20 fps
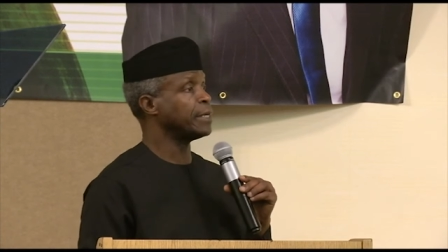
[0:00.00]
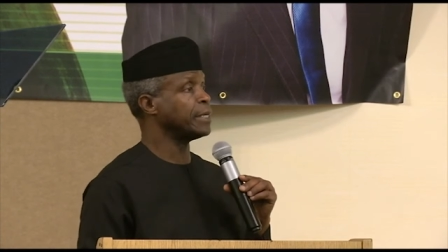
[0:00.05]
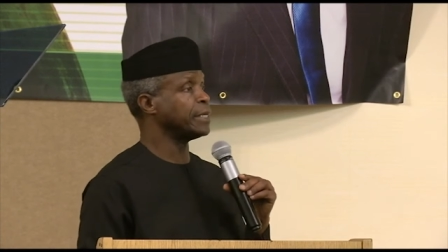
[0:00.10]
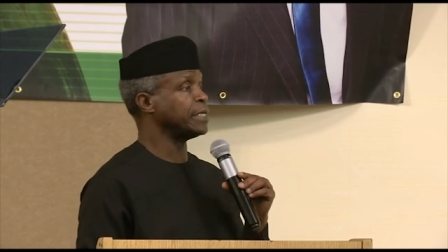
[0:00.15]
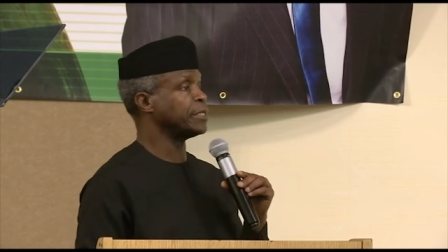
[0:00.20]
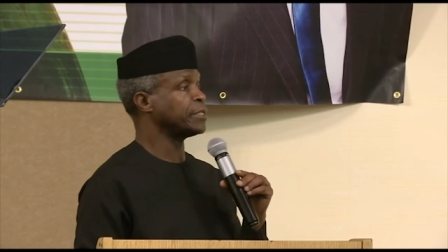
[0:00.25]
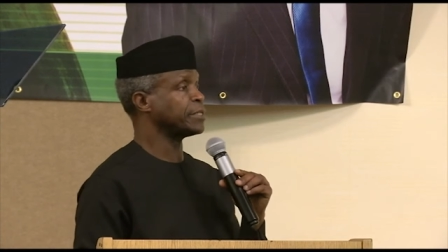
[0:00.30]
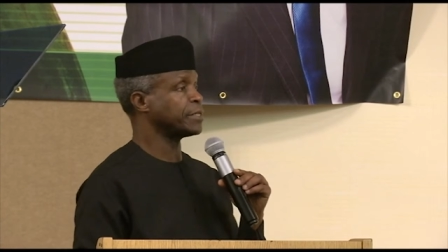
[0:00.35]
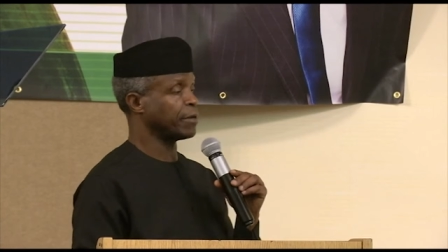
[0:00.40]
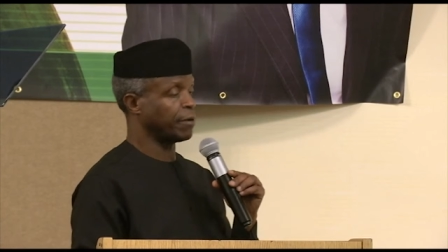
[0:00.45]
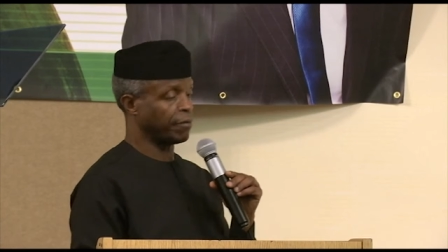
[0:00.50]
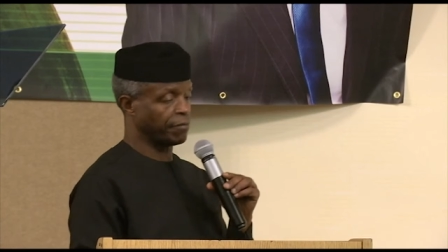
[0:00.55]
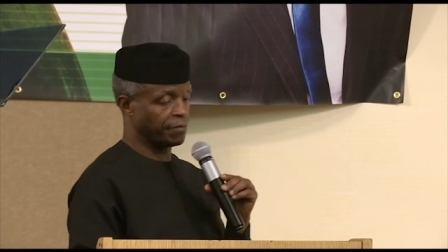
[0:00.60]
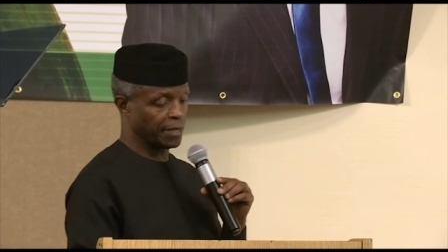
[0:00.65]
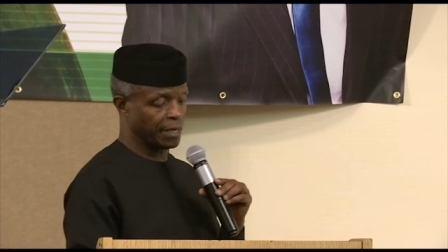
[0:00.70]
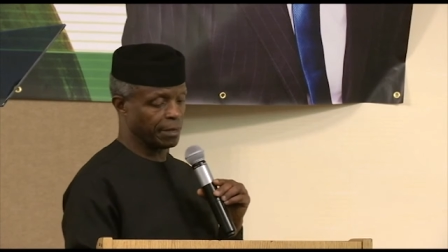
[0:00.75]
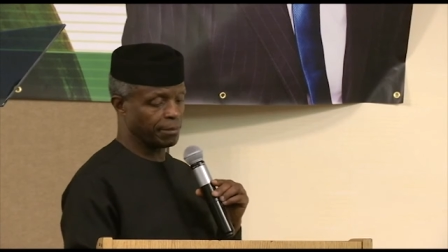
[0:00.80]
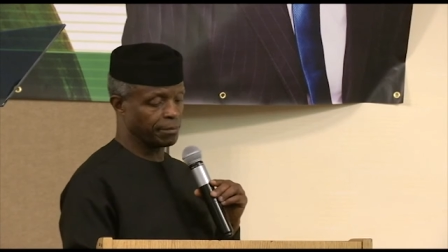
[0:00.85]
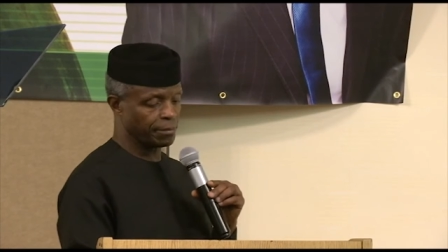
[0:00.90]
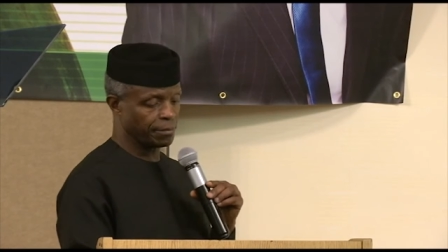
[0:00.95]
each of
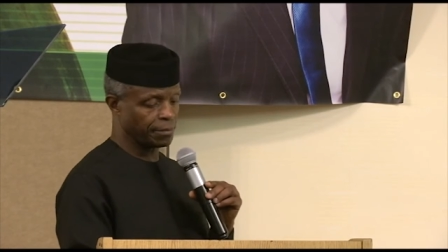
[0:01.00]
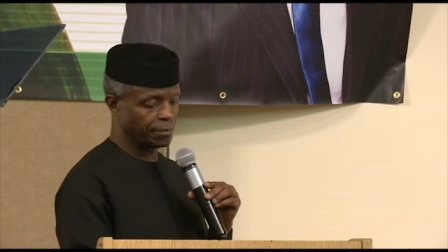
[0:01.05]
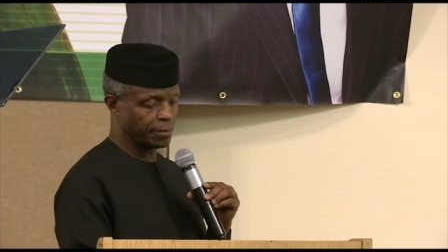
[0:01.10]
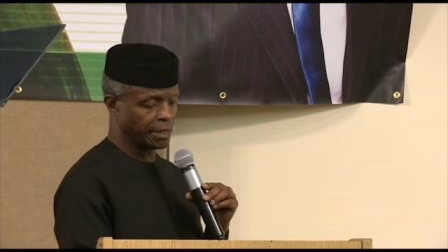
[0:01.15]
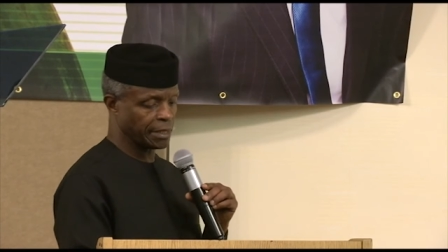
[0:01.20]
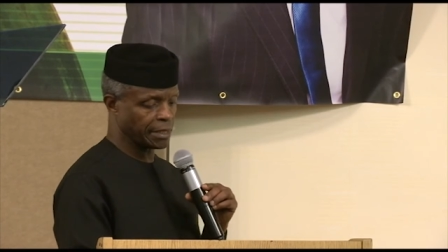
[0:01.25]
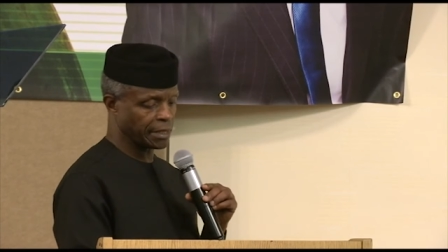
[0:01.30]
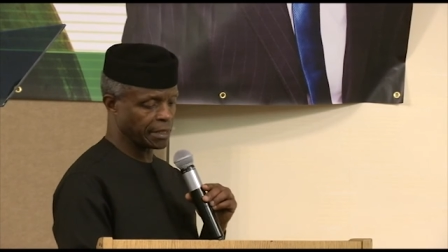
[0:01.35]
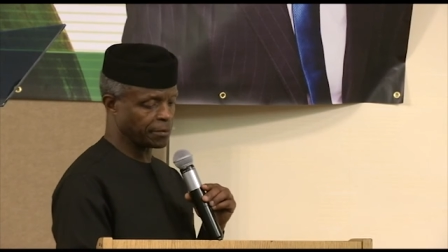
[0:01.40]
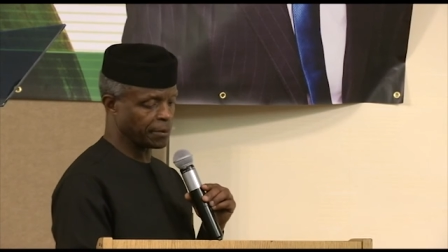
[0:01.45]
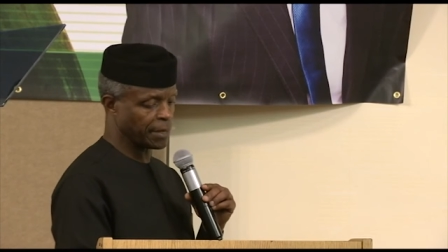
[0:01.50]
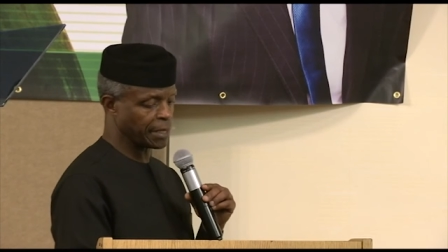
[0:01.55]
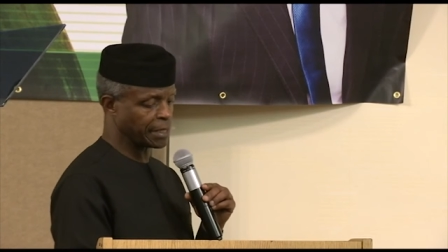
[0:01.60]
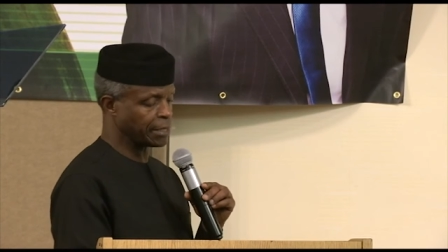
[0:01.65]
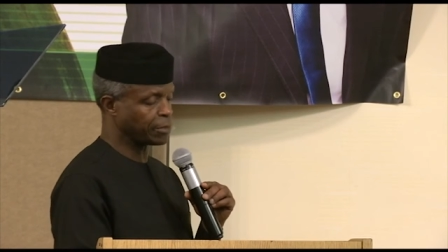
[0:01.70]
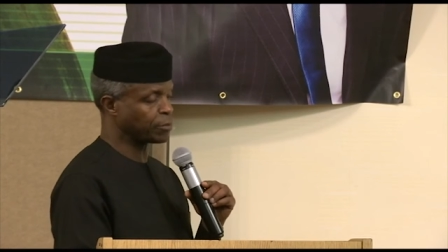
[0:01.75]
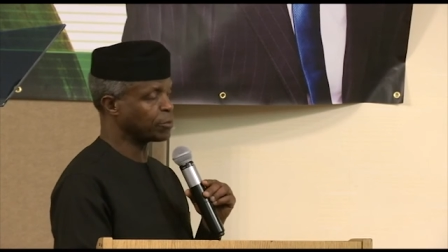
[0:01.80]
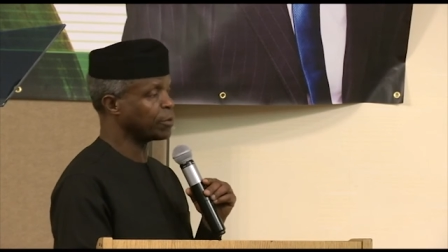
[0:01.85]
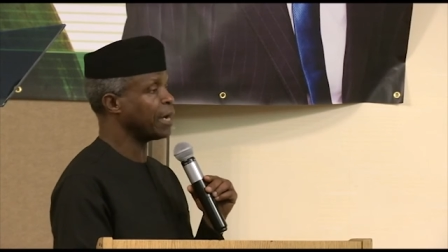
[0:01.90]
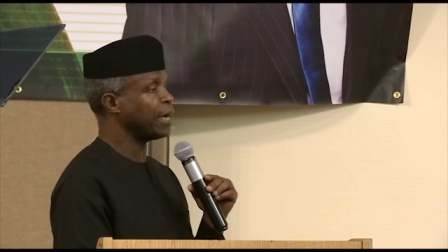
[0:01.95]
them is
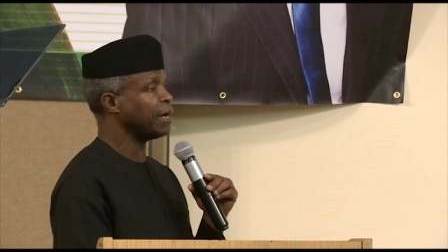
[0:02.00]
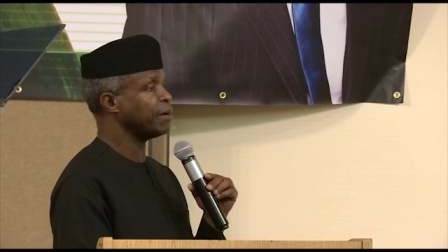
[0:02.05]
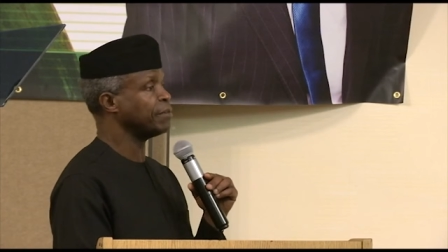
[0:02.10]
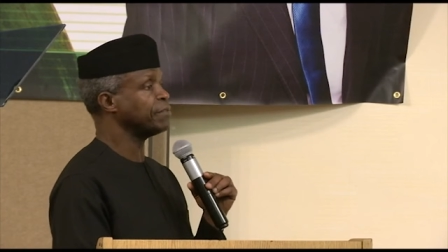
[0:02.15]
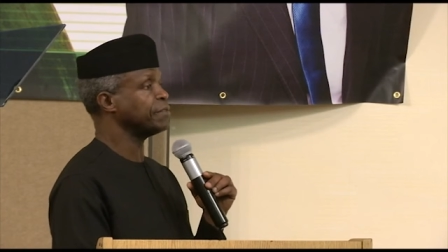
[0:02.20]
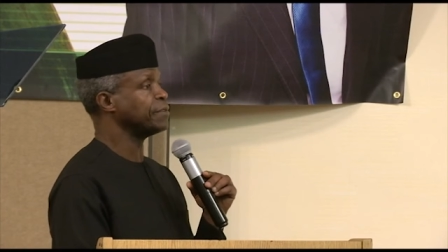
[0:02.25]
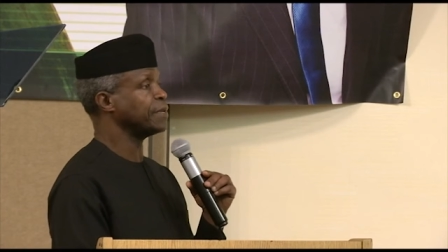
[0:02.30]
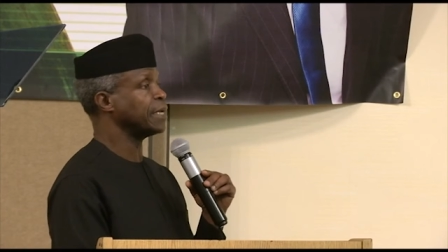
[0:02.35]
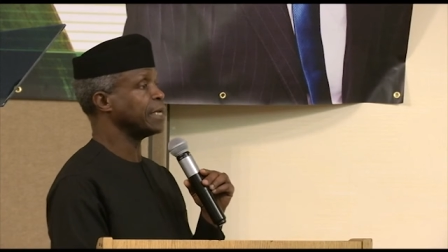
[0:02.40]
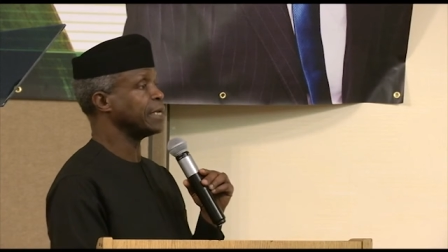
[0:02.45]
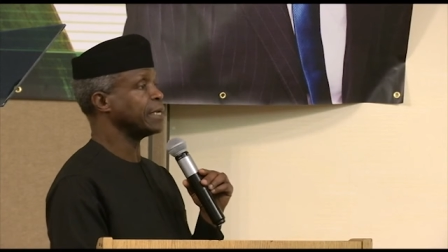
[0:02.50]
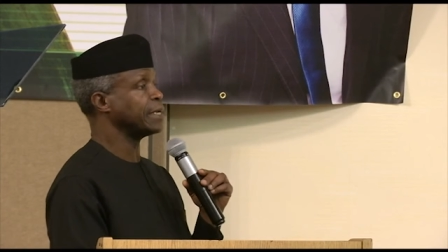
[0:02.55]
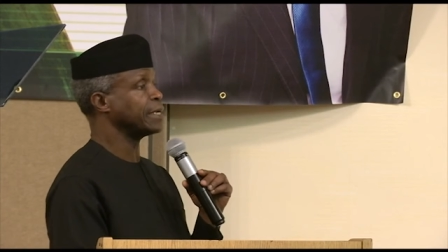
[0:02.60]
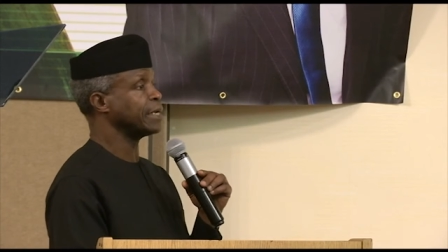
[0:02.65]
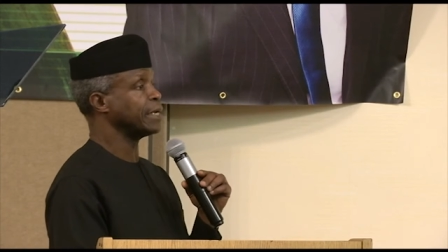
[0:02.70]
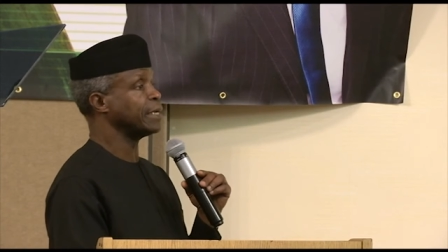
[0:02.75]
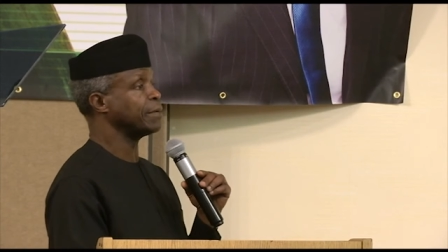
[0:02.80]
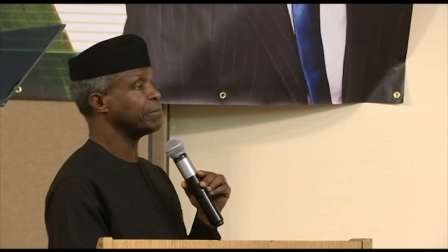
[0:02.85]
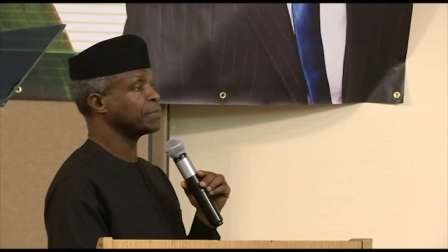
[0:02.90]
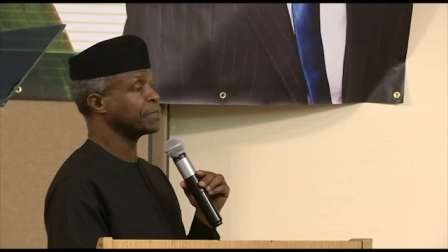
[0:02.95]
expected to have a,
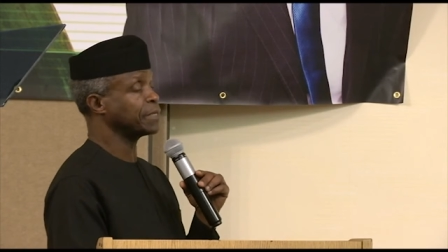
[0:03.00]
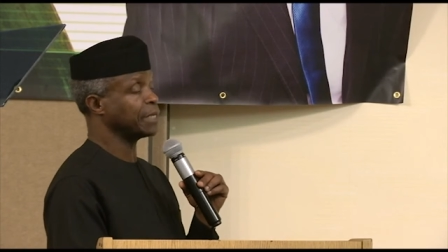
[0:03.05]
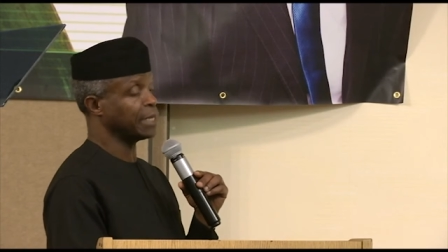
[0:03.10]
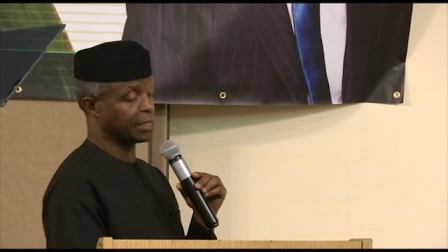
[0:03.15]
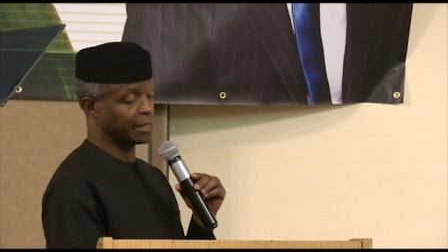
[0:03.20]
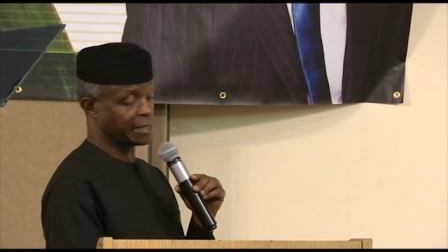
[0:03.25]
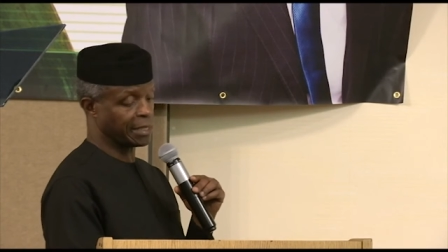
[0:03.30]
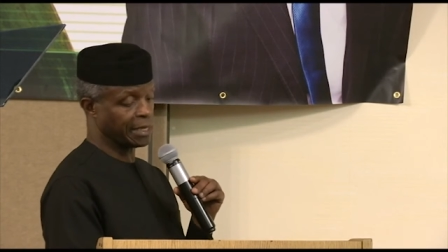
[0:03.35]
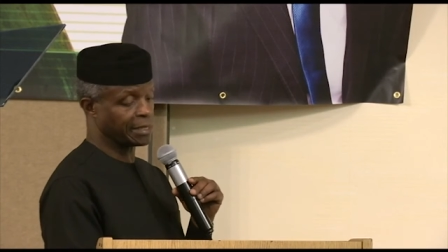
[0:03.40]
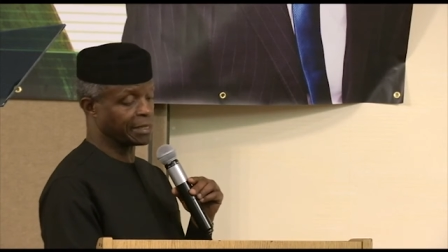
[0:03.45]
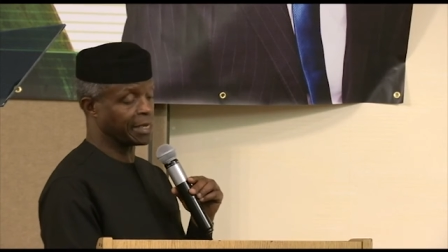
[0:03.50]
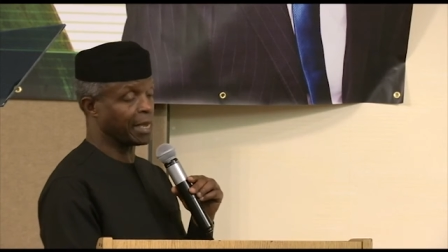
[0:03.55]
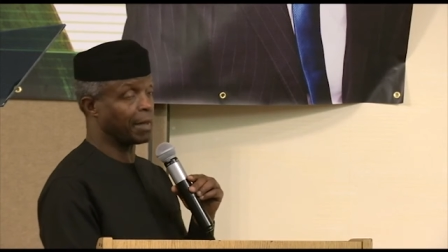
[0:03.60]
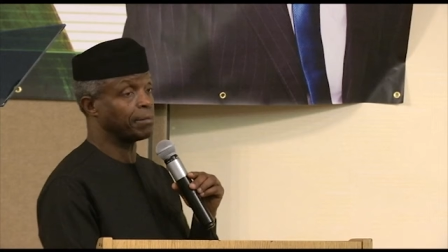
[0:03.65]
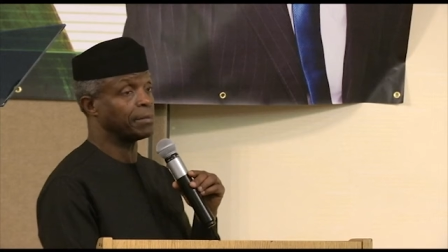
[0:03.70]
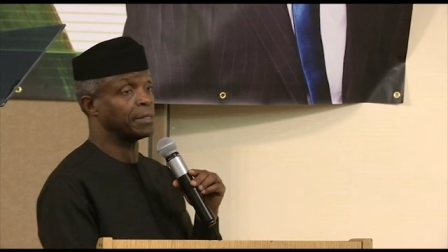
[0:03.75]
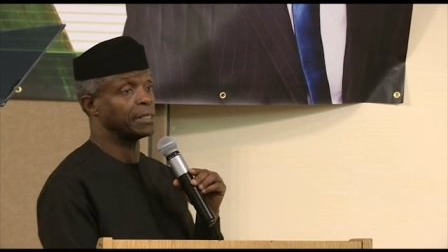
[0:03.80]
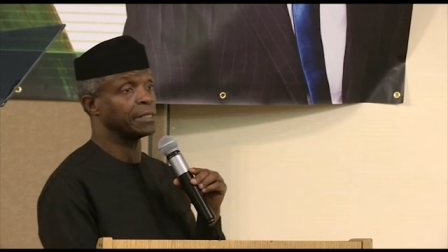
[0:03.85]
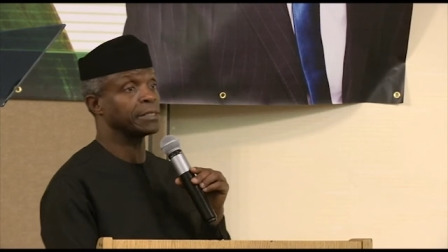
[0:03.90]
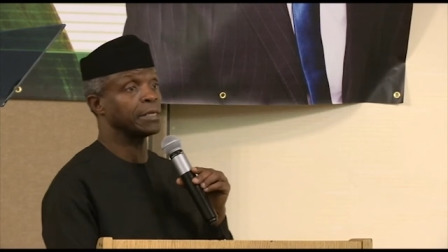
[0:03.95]
a, a, a
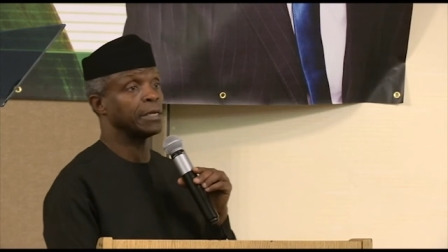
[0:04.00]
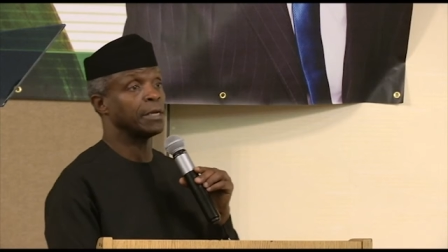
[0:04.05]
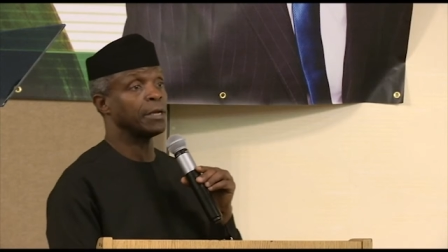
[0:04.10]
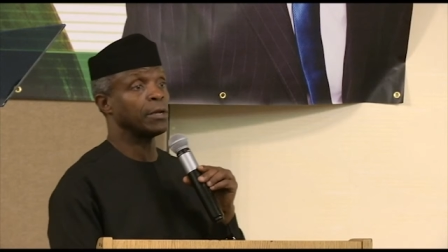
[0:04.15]
tablet